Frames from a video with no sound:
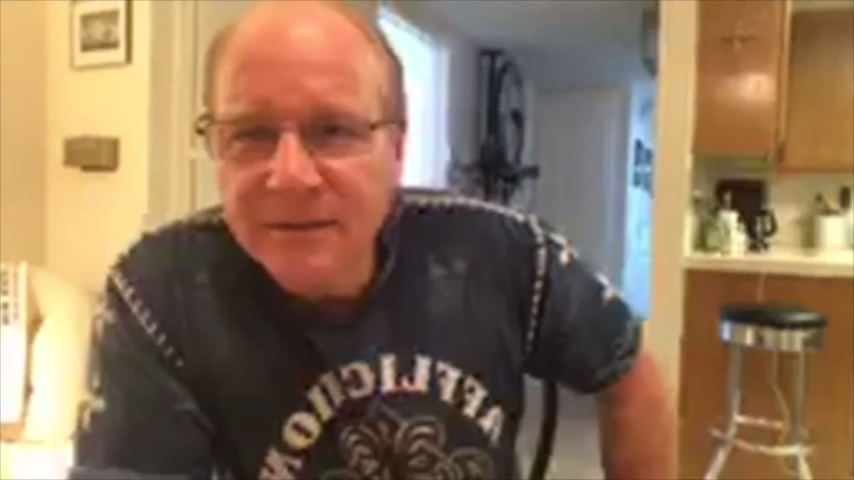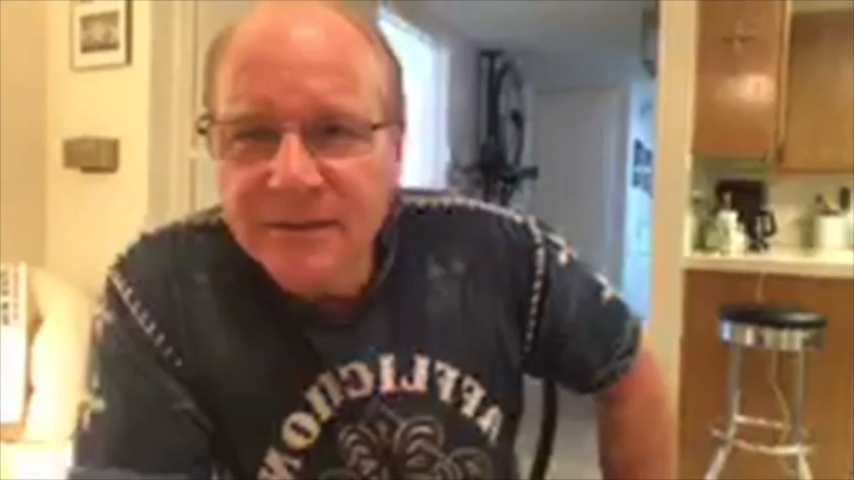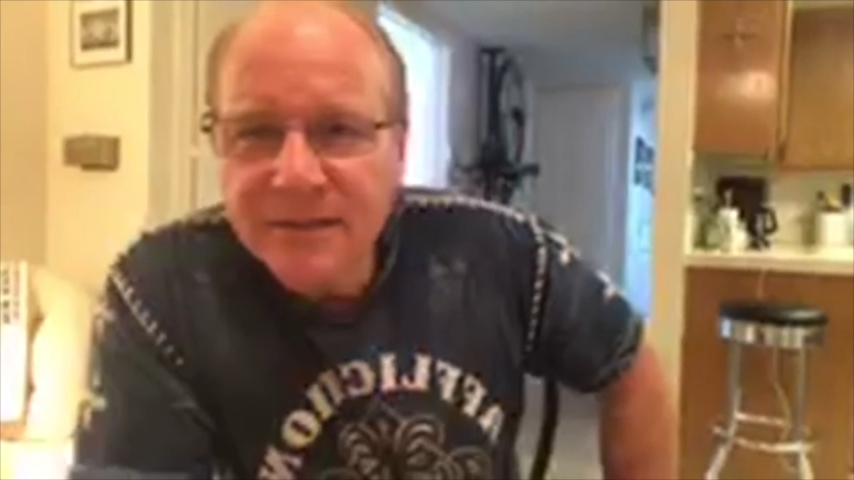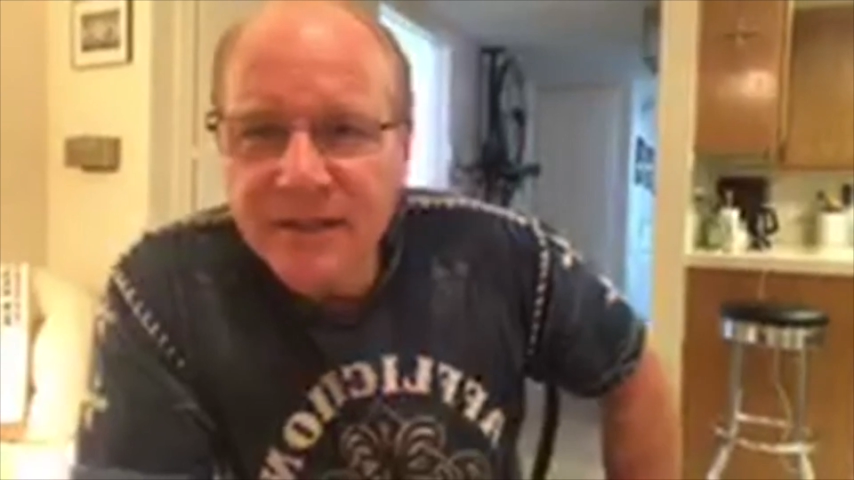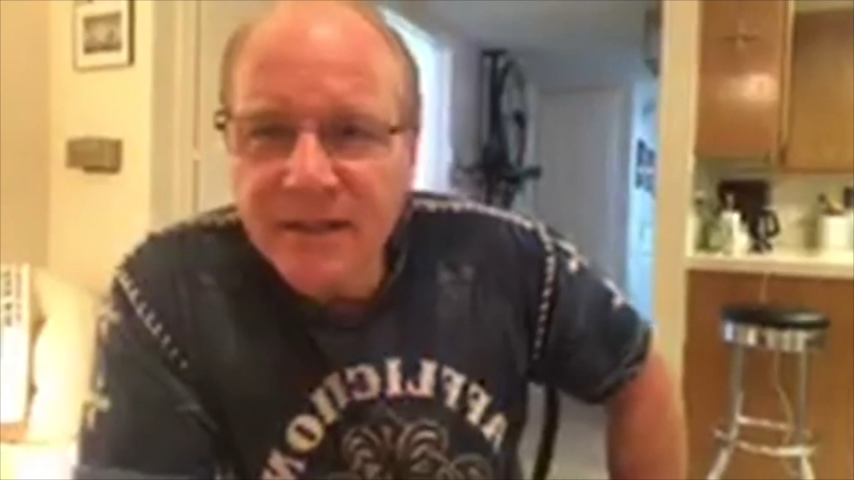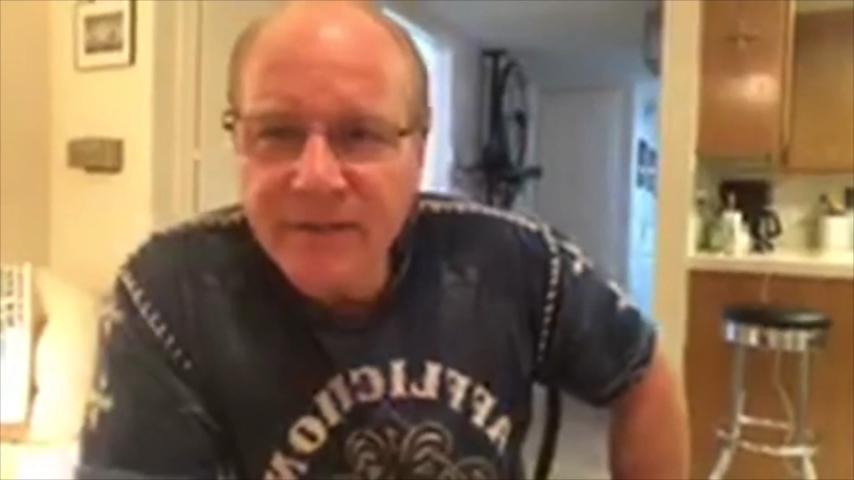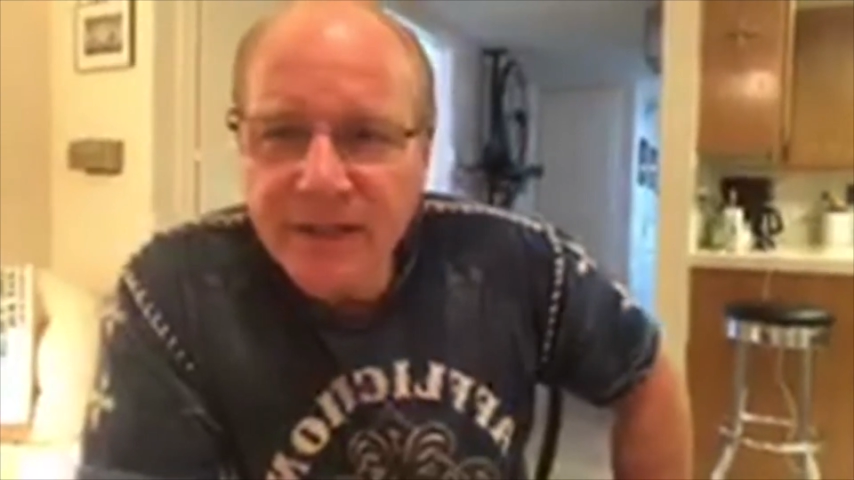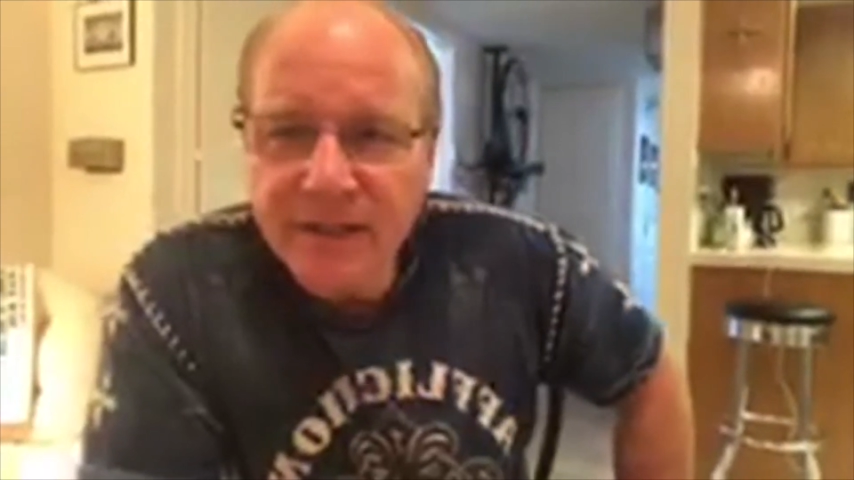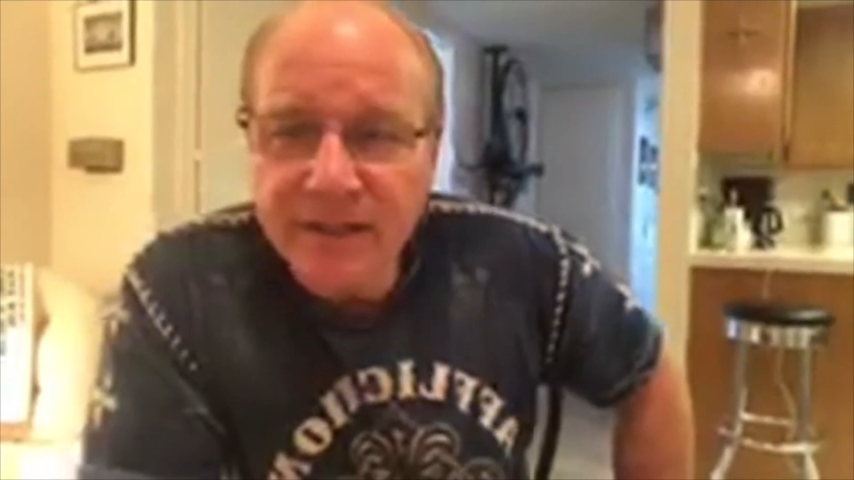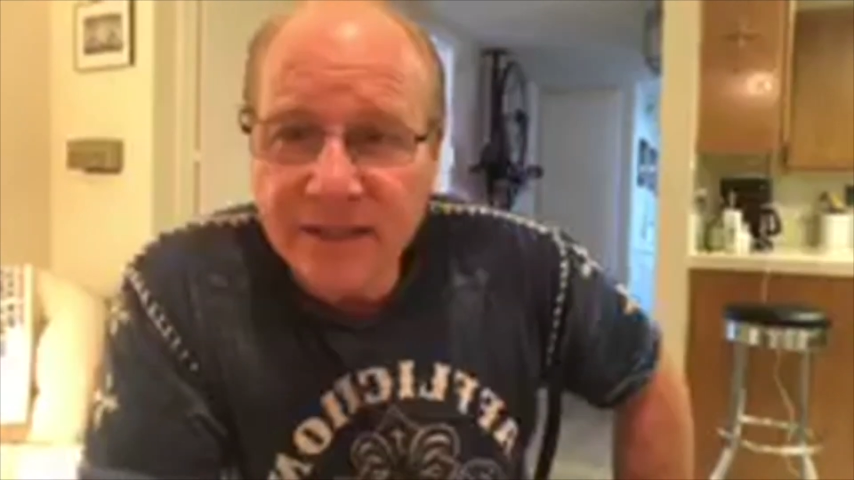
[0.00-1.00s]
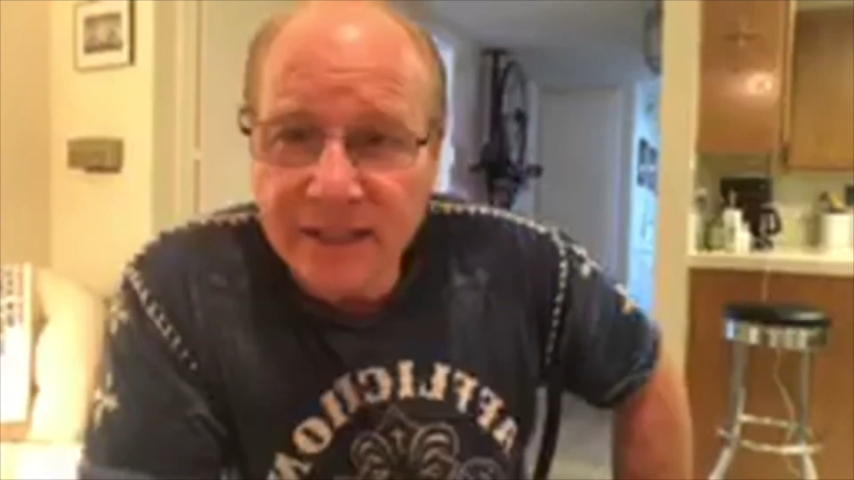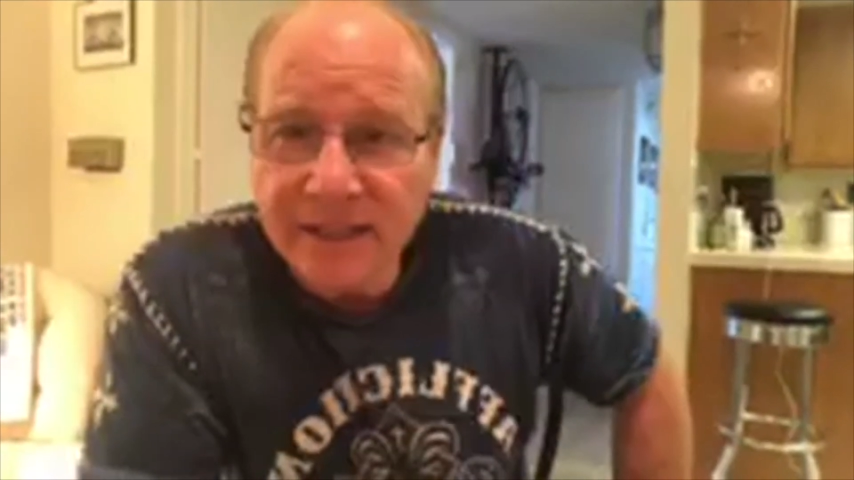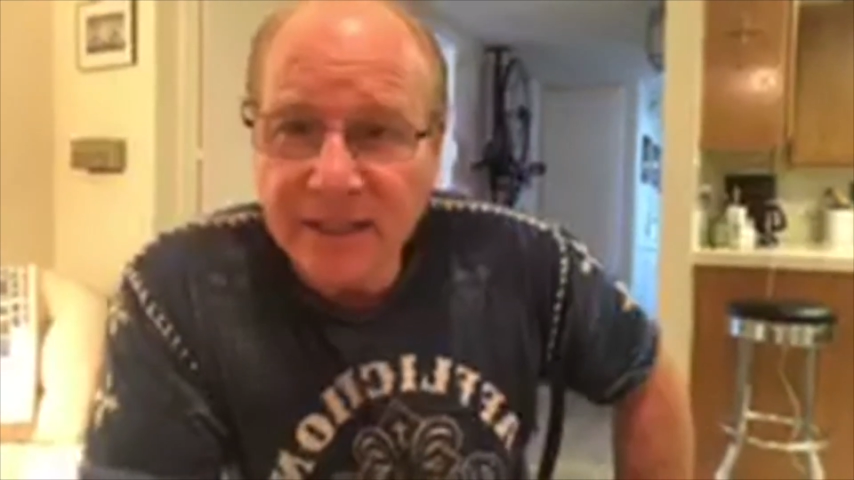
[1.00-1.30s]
Stevie D,